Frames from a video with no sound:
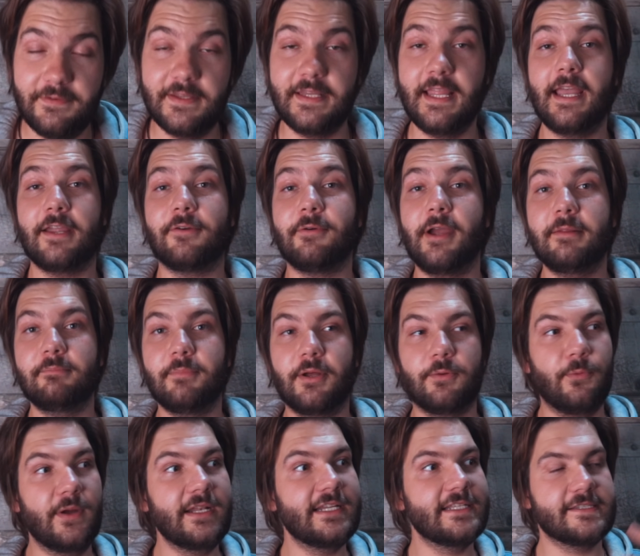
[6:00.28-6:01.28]
the deck, right? But
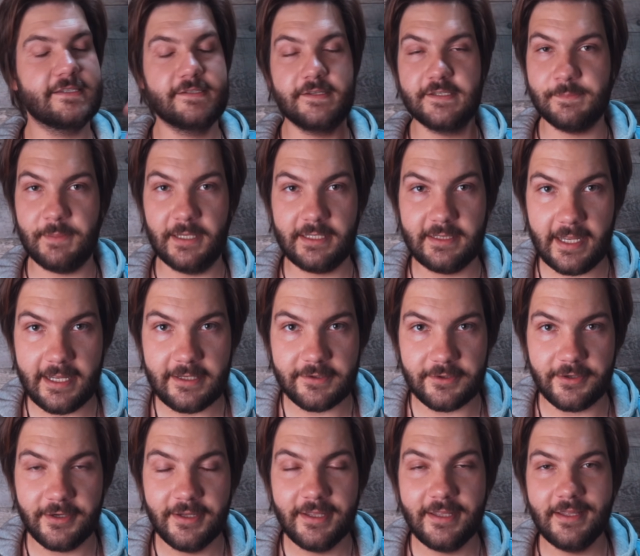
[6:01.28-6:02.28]
when it's the
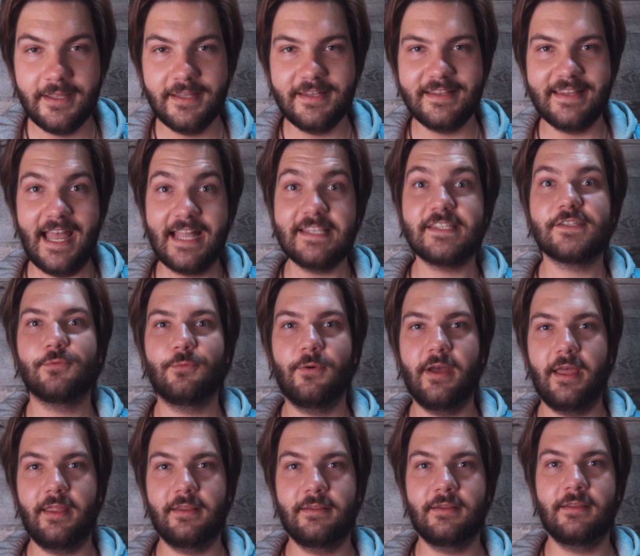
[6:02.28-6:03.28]
spectator, that's
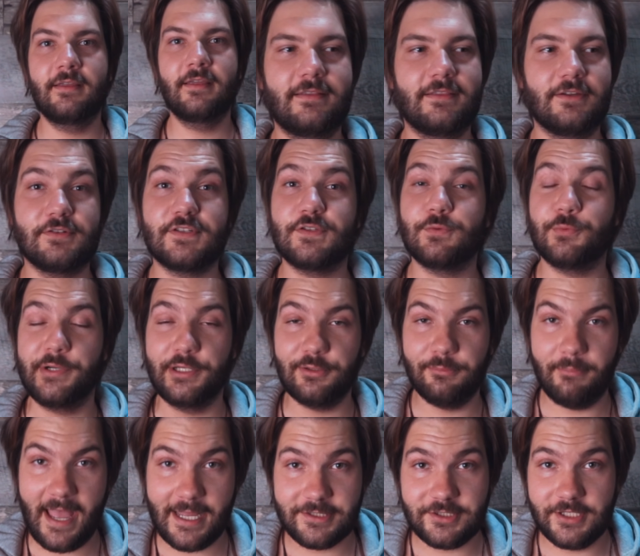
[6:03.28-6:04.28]
when there's real
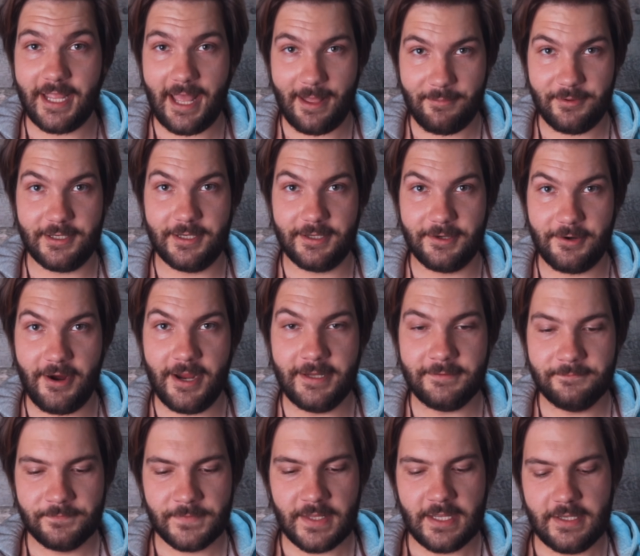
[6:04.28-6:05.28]
magic happening,
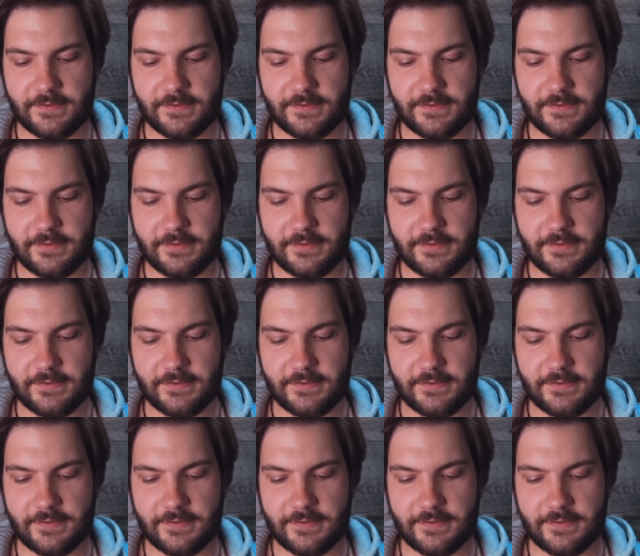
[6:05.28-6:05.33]
right?